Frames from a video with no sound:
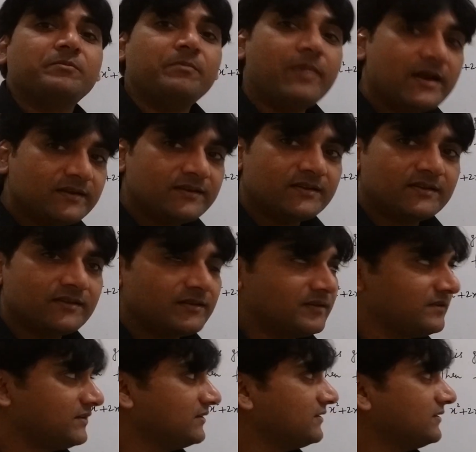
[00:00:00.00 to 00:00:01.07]
But
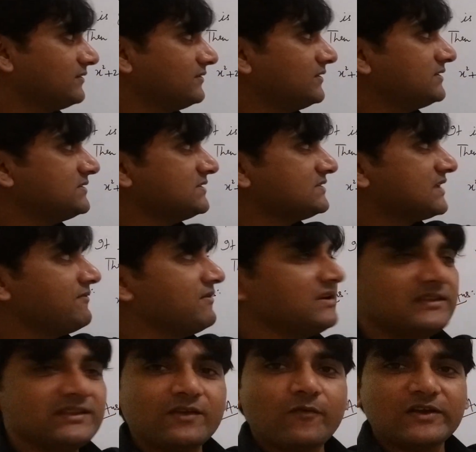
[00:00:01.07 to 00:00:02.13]
this is
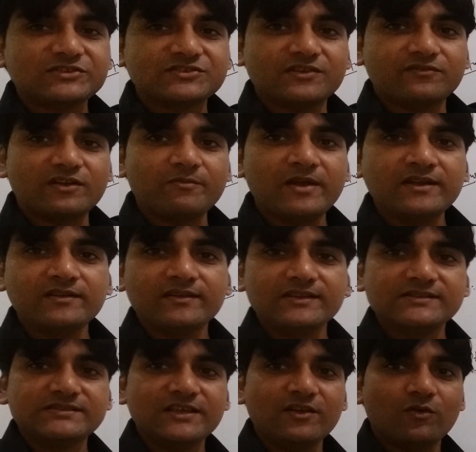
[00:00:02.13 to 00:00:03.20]
given in the question. Remainder
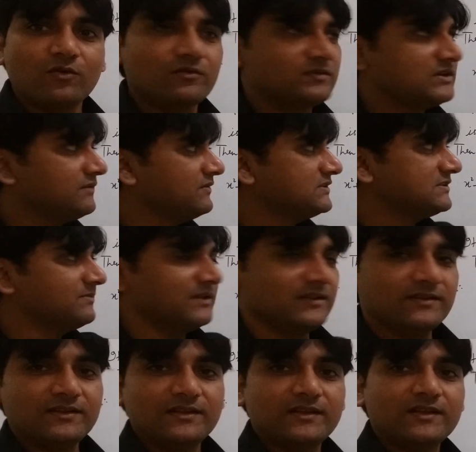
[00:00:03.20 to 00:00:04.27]
is 0,
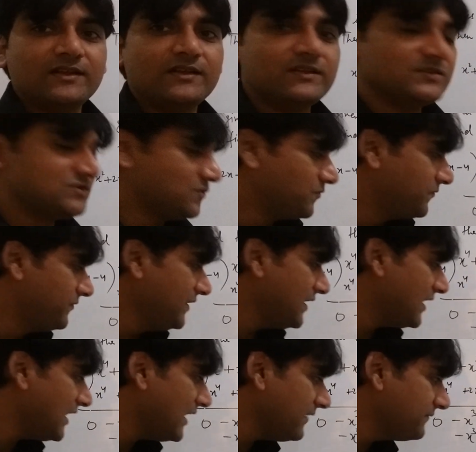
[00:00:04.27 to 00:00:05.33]
divisible. So
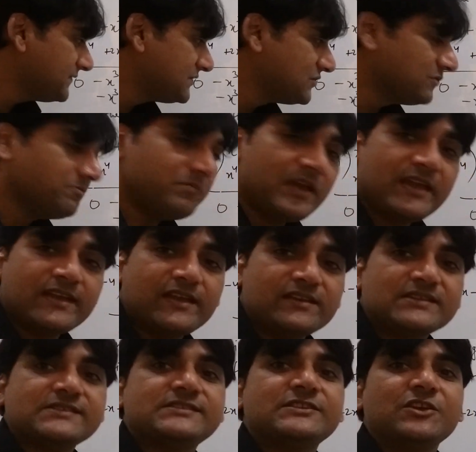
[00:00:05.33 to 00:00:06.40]
we have to make
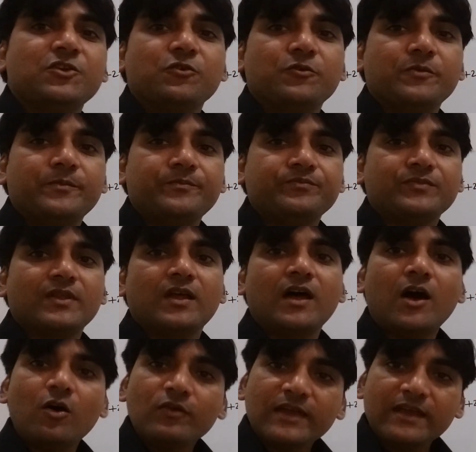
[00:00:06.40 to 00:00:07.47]
it 0.
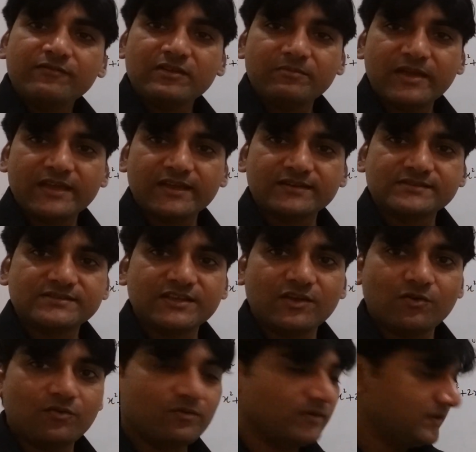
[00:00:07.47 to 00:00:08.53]
How can we make it
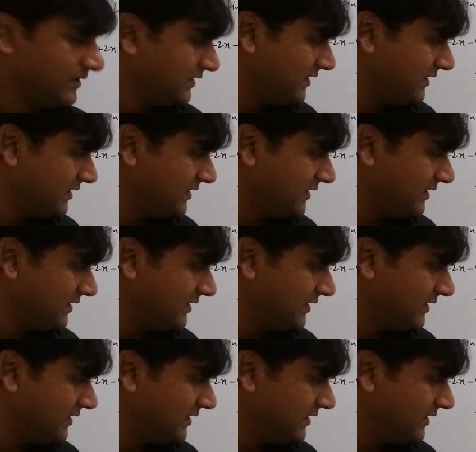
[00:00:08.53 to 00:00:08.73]
0?